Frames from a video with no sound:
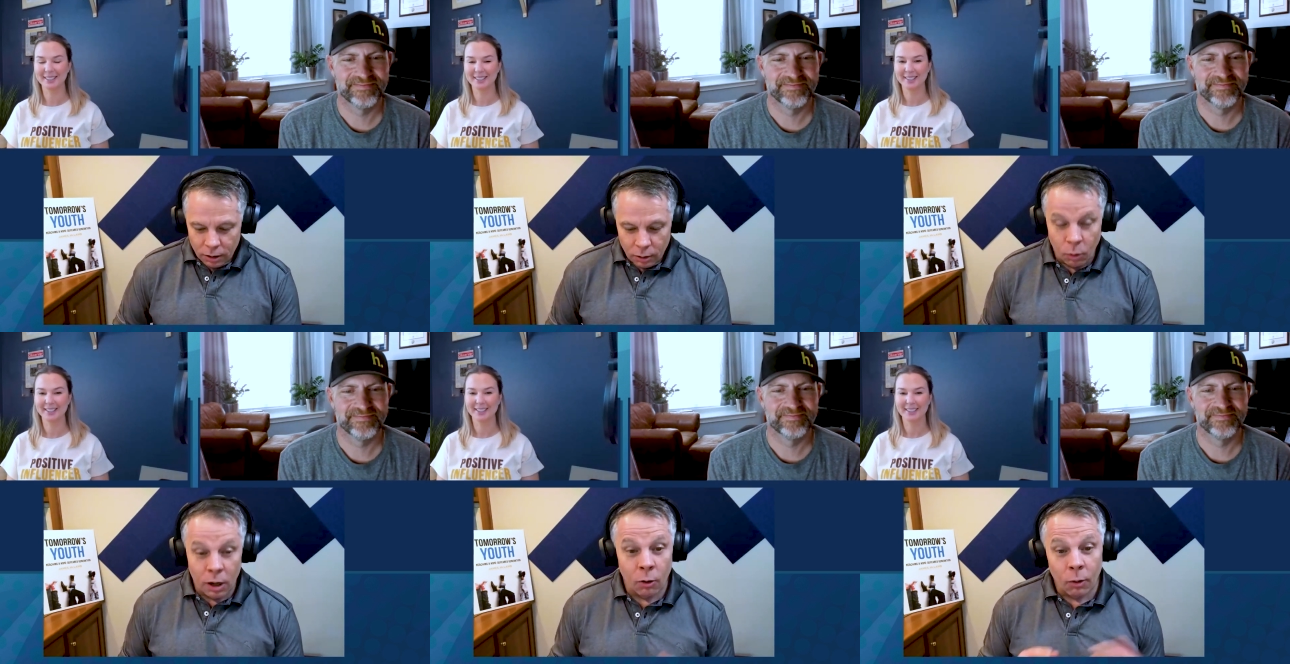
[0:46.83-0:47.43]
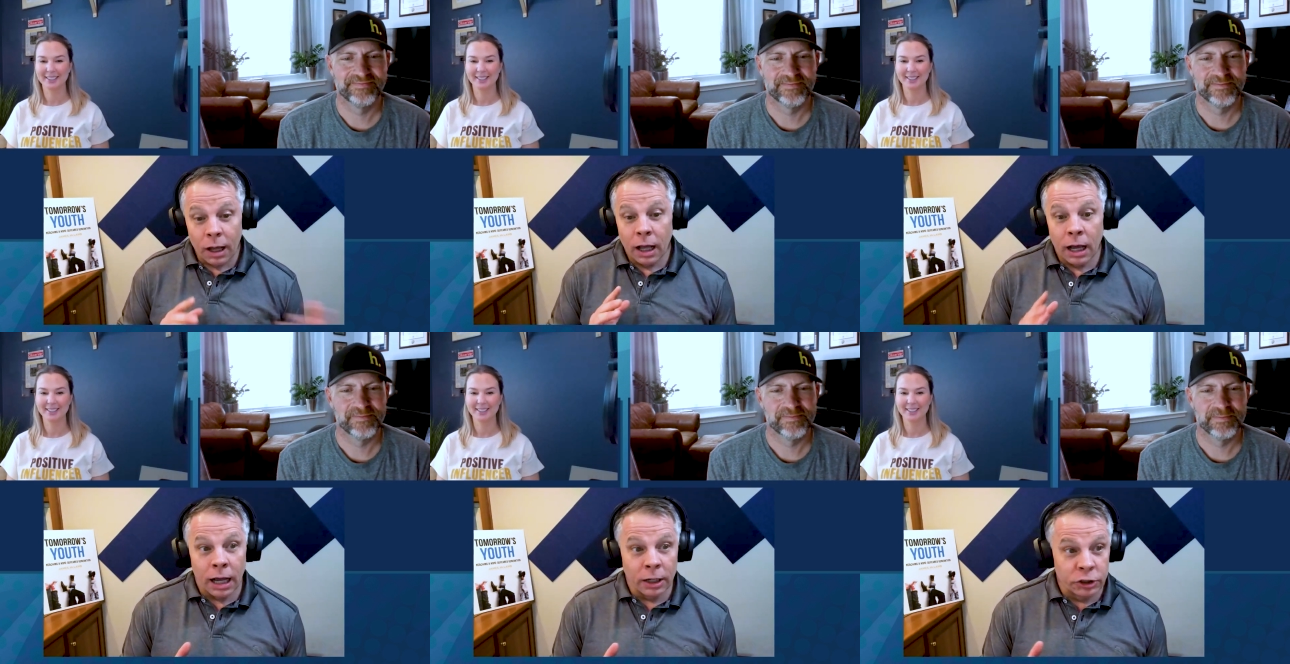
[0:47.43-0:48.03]
Speaker 1: Well,
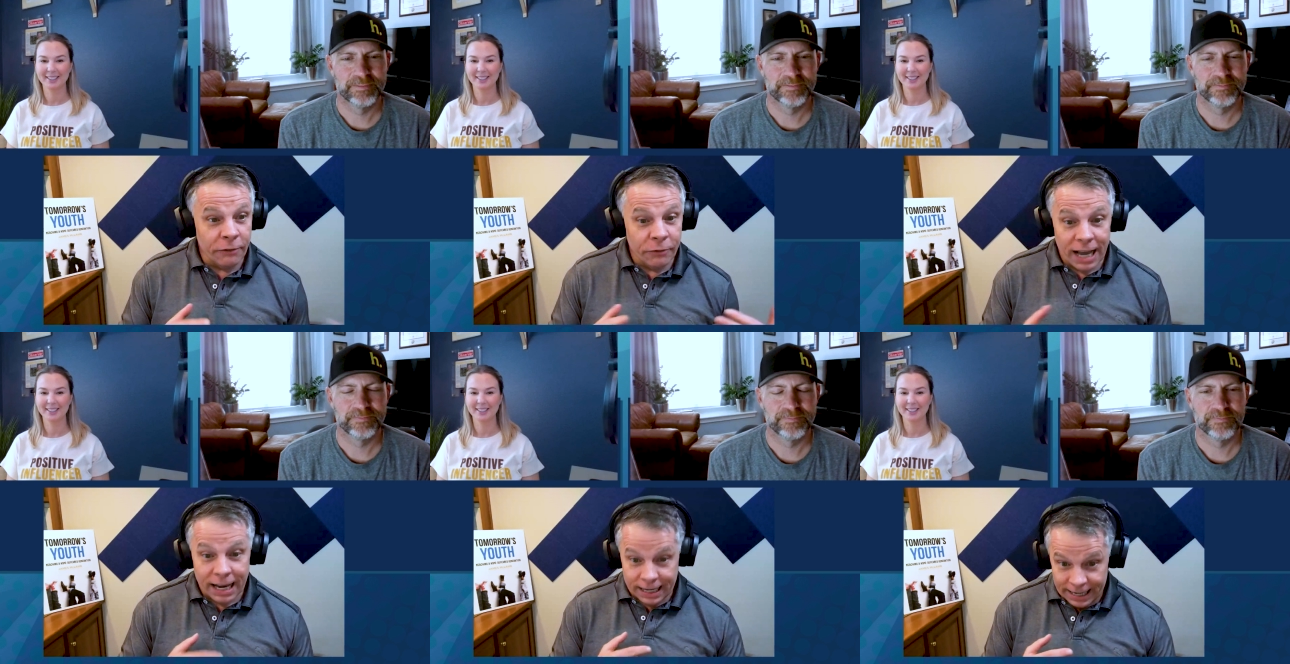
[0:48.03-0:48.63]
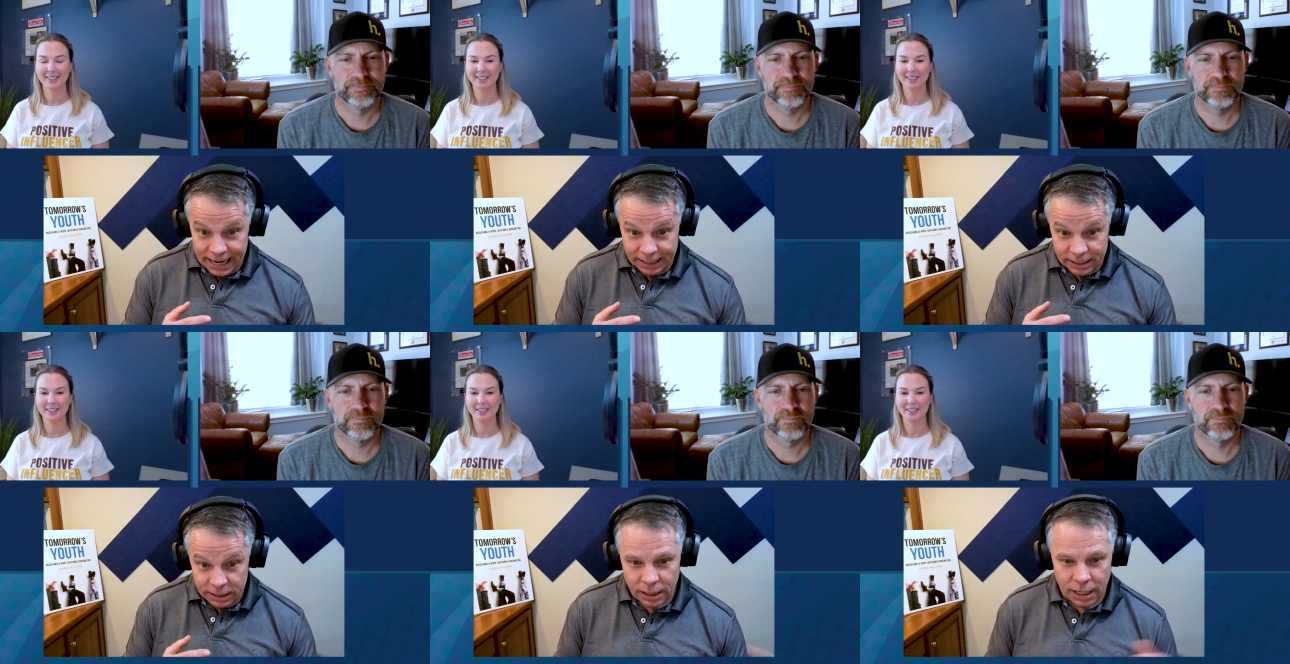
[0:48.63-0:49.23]
uh, Jeff and I
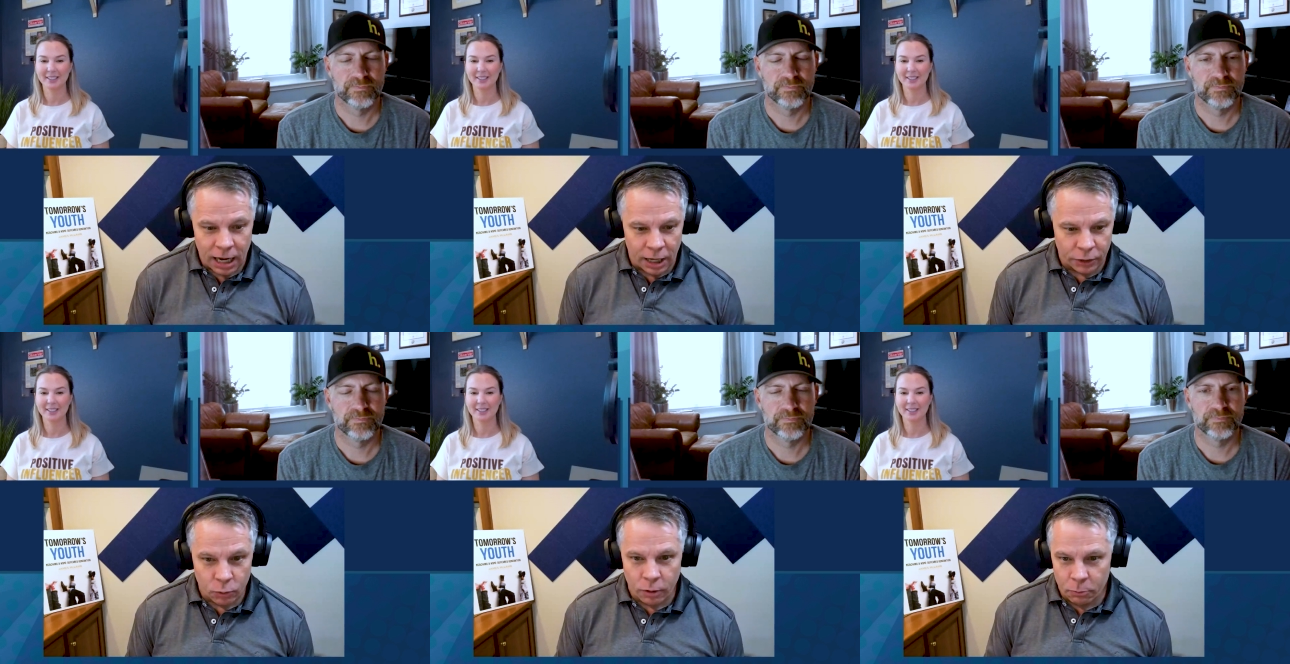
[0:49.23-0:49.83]
connected uh, through a